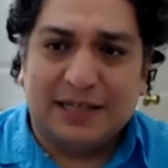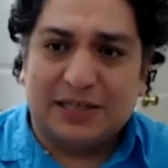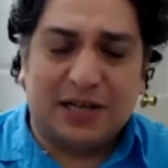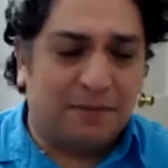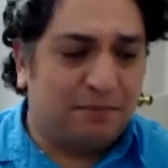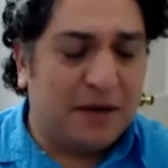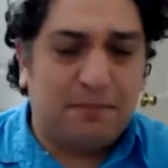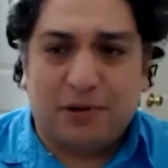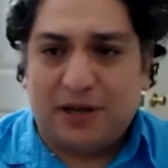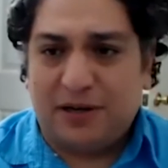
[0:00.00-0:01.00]
Some
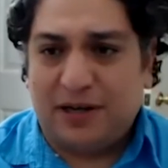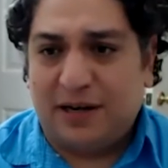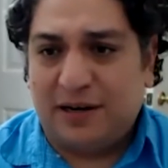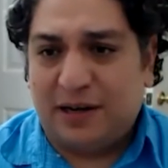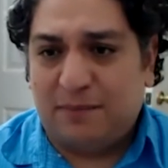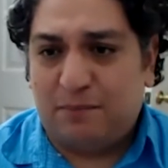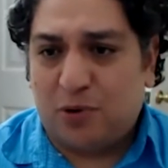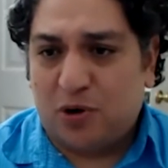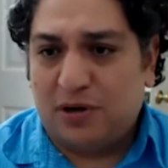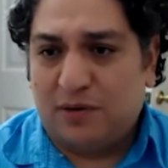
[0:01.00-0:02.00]
people in
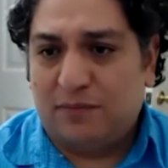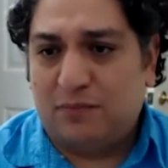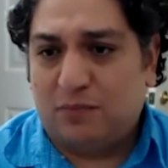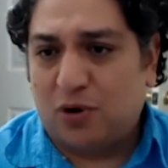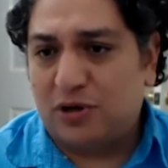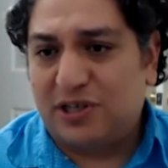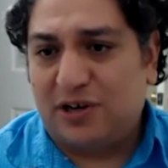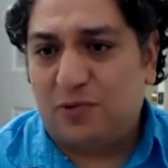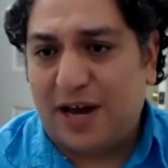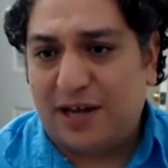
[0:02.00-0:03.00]
boards and
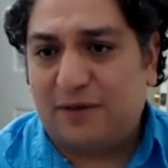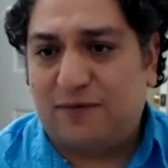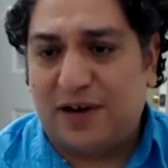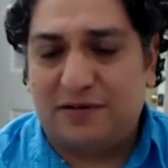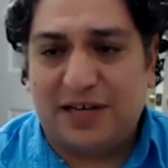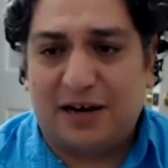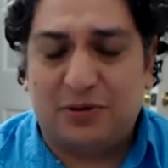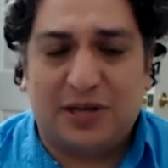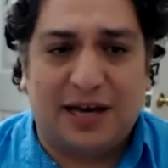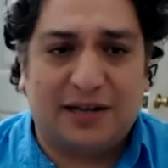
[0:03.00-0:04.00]
Reddit found out
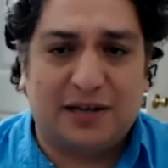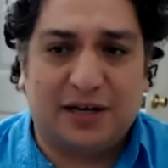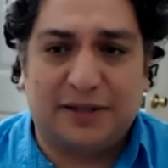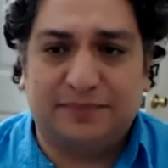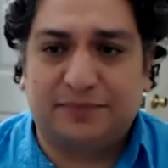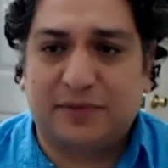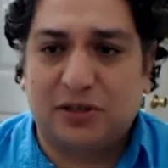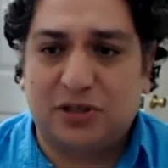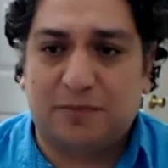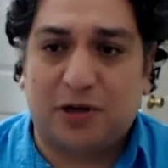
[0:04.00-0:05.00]
that
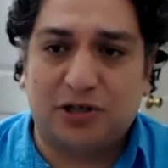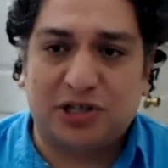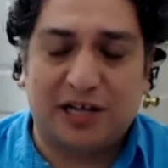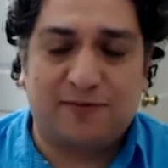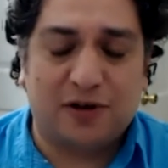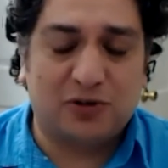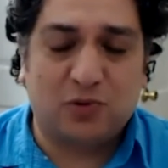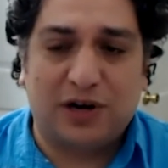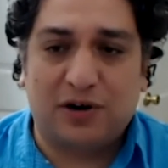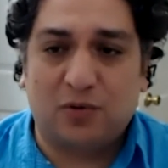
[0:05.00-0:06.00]
some large hedge funds
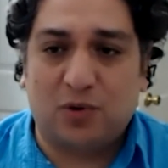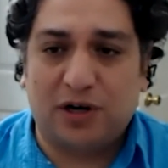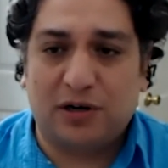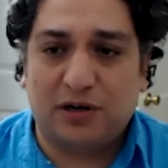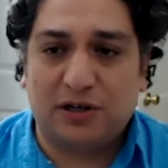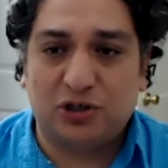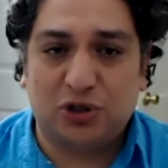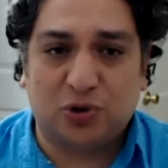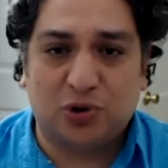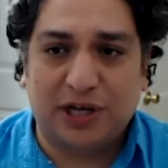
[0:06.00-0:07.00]
were
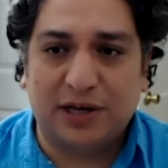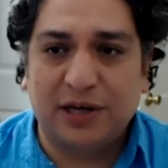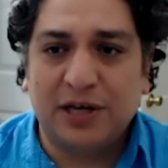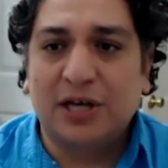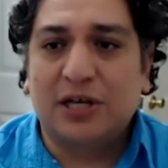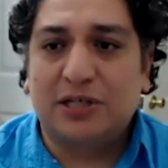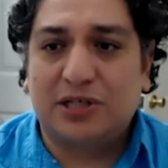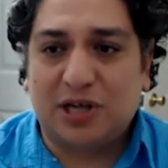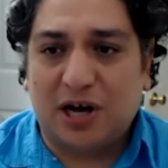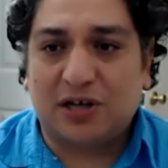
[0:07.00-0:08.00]
shorting
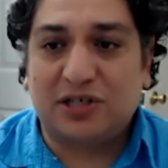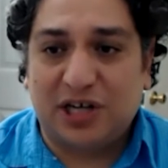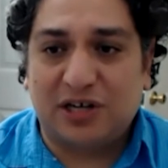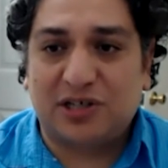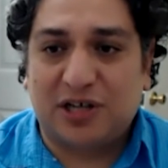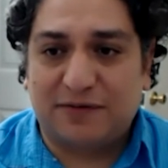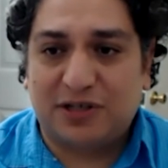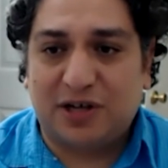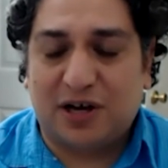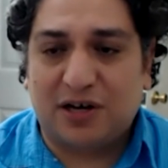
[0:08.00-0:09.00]
shares of
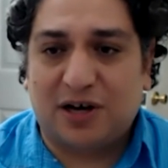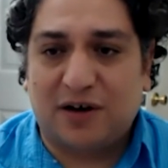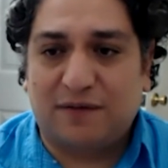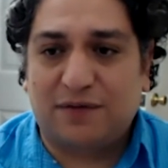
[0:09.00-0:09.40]
stock of